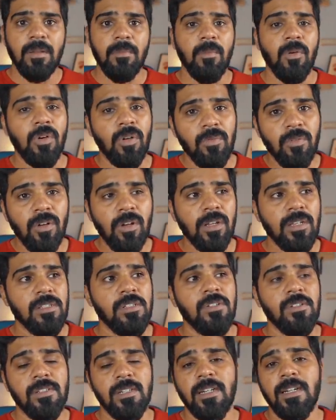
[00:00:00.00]
Motor vlog is
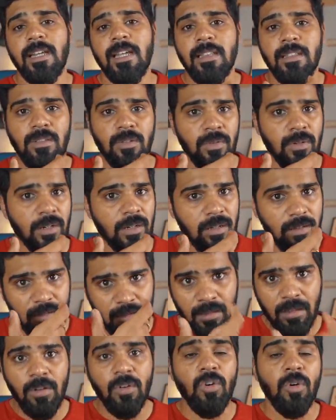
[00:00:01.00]
usually done through a
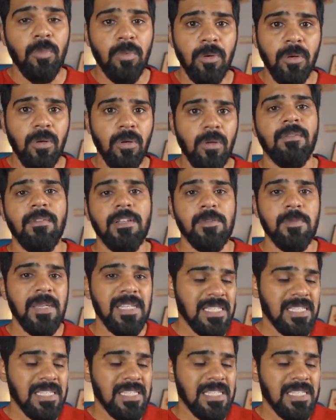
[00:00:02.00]
GoPro, which